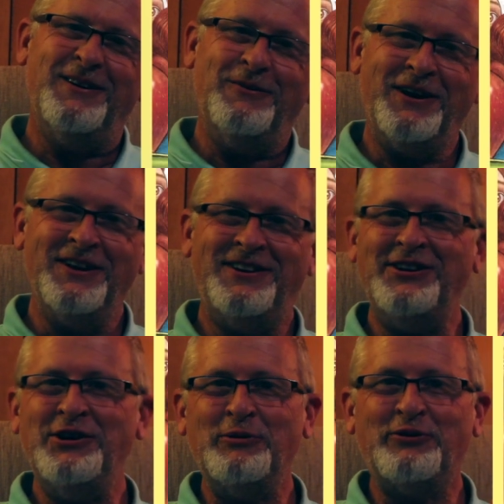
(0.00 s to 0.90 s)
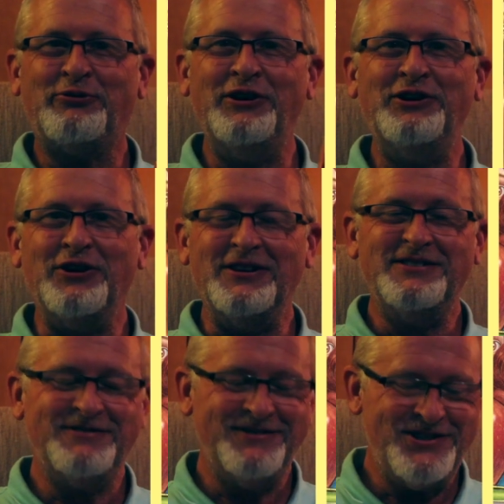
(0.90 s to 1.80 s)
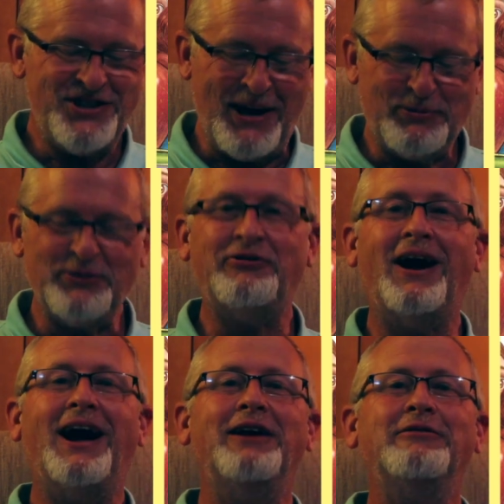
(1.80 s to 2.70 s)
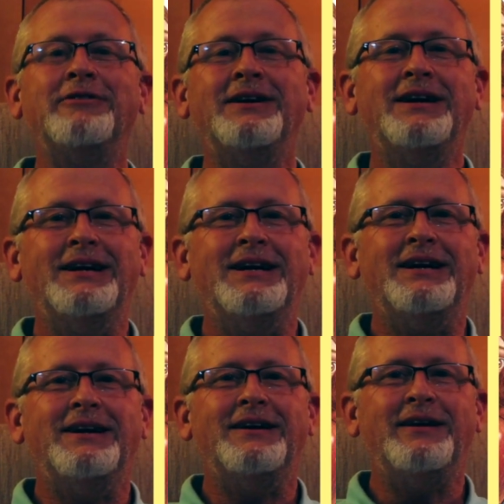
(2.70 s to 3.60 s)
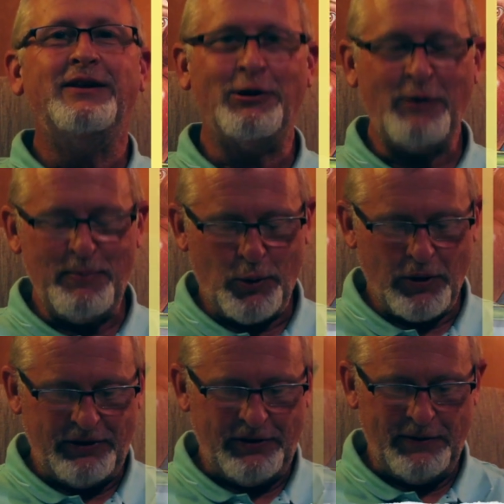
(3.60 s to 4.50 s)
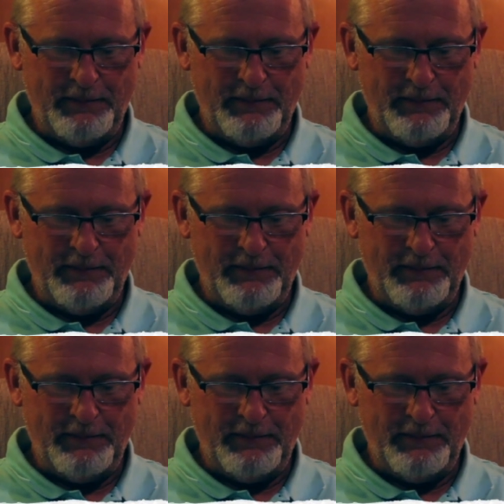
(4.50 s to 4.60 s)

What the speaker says: We continue with Frindle-Chapter 5, The Report.